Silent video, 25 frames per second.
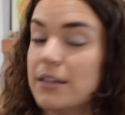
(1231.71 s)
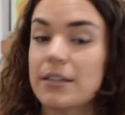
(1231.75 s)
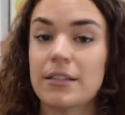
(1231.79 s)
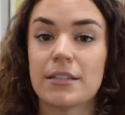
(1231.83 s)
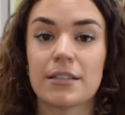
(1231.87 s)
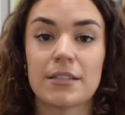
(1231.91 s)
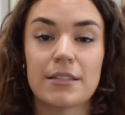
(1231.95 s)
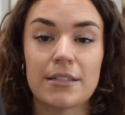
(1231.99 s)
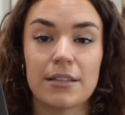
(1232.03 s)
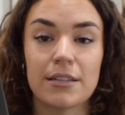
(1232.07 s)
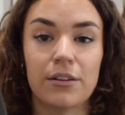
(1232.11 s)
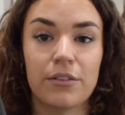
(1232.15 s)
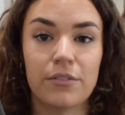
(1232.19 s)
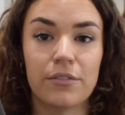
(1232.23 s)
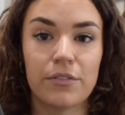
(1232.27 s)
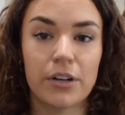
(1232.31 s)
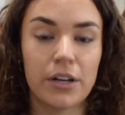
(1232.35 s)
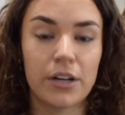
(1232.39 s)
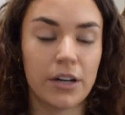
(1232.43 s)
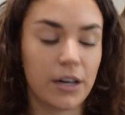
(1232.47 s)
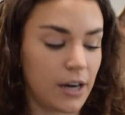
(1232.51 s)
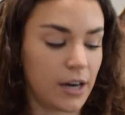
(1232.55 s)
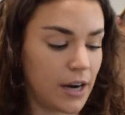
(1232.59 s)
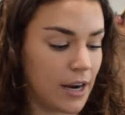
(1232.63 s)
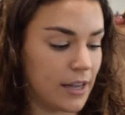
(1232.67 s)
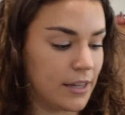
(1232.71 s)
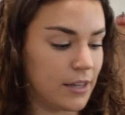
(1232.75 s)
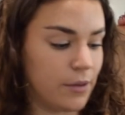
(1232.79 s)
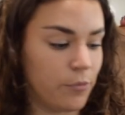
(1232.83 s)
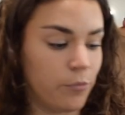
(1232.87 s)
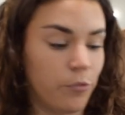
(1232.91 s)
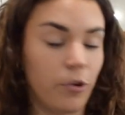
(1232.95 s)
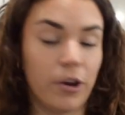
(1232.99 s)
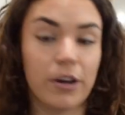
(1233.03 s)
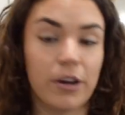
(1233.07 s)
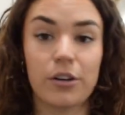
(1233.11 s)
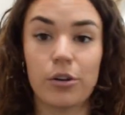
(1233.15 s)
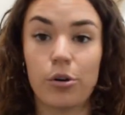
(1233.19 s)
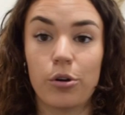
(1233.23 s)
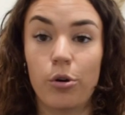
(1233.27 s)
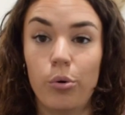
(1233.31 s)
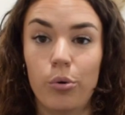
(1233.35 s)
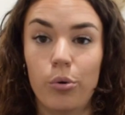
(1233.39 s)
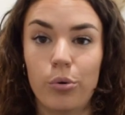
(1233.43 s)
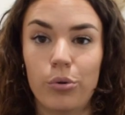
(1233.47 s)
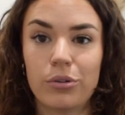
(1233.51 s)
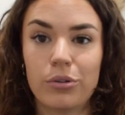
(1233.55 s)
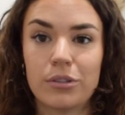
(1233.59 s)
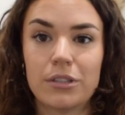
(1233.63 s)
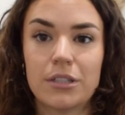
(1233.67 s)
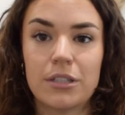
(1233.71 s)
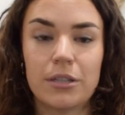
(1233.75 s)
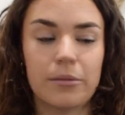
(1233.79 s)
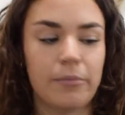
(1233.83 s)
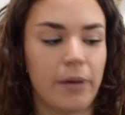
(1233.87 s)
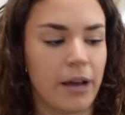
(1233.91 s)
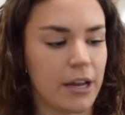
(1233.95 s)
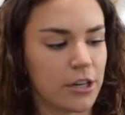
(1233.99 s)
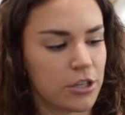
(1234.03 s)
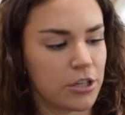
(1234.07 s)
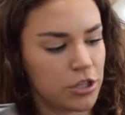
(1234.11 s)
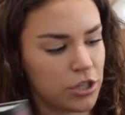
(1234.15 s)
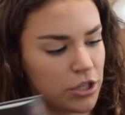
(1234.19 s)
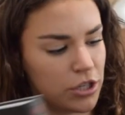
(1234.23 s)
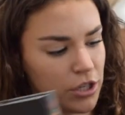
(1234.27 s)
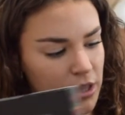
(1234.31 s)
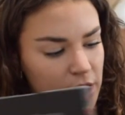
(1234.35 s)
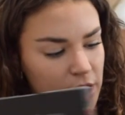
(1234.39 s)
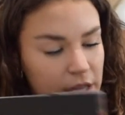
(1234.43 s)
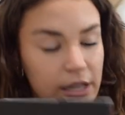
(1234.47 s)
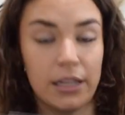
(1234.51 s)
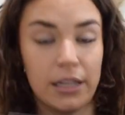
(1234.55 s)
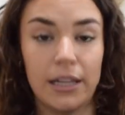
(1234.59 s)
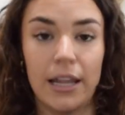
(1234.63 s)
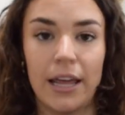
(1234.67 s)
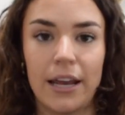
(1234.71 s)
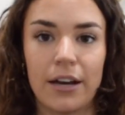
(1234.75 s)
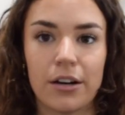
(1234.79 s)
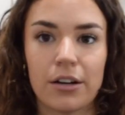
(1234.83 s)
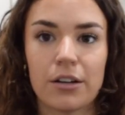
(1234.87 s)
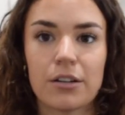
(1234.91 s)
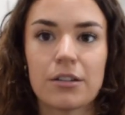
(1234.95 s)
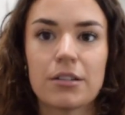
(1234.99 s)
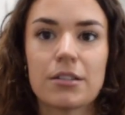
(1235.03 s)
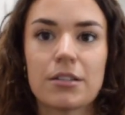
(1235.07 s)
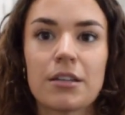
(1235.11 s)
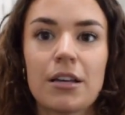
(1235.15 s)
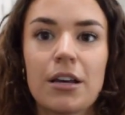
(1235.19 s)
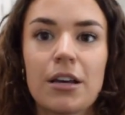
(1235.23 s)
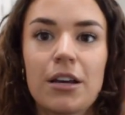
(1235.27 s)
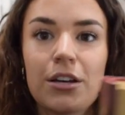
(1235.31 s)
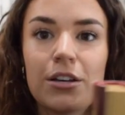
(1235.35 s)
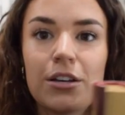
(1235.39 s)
silver and then one gold to match the letters.